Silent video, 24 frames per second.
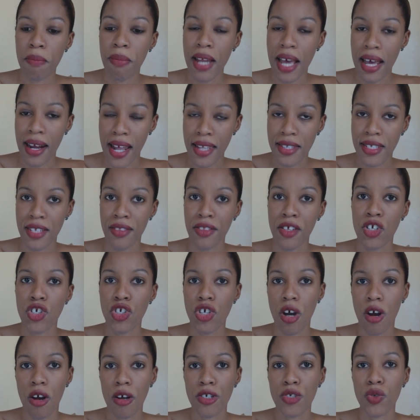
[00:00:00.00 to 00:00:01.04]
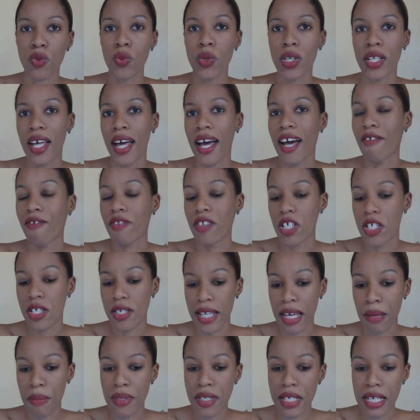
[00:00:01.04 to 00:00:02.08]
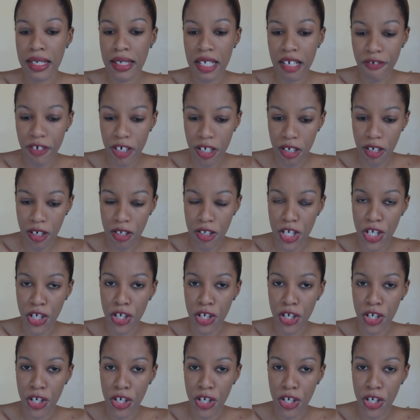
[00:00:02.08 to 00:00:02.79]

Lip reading: planets in the chart will have the same significance.